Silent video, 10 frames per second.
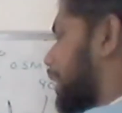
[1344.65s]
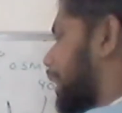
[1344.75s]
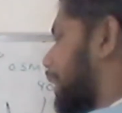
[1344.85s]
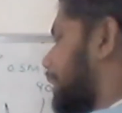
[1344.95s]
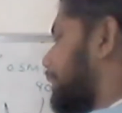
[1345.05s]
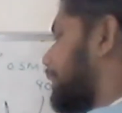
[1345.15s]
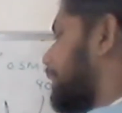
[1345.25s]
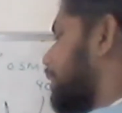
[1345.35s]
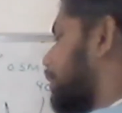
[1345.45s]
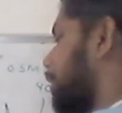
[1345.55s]
80
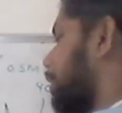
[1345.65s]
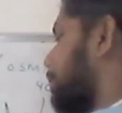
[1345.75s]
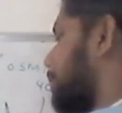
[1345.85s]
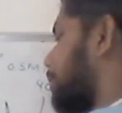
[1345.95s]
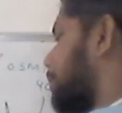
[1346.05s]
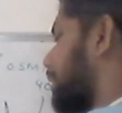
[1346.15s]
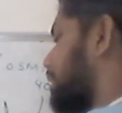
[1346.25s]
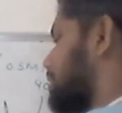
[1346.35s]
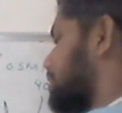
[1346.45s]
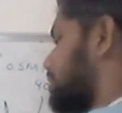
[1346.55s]
into 10 to the power
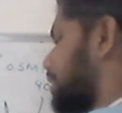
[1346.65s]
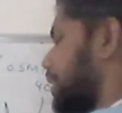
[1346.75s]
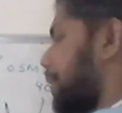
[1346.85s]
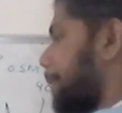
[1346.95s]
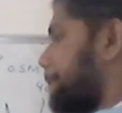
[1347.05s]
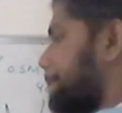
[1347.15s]
minus 3